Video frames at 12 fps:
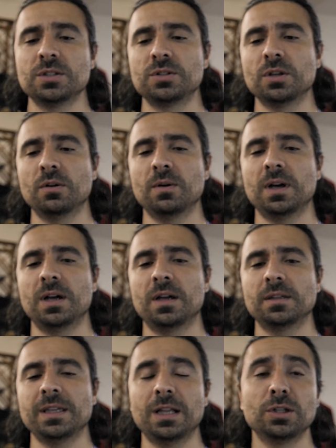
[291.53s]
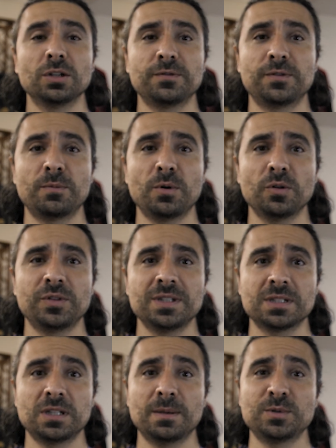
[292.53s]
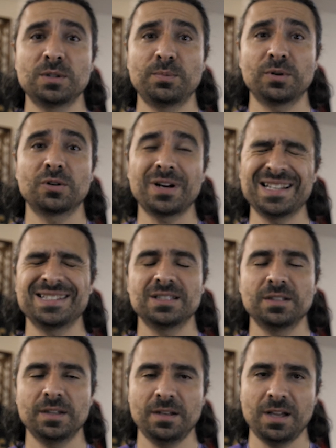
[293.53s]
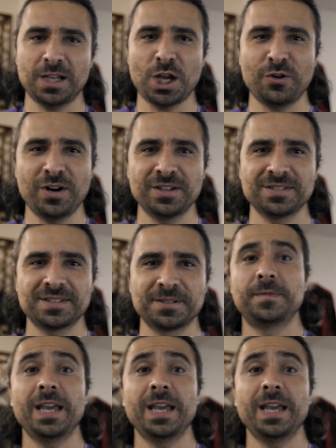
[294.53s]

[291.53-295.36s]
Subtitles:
So yeah, look for both these clubs to progress into the knockout rounds.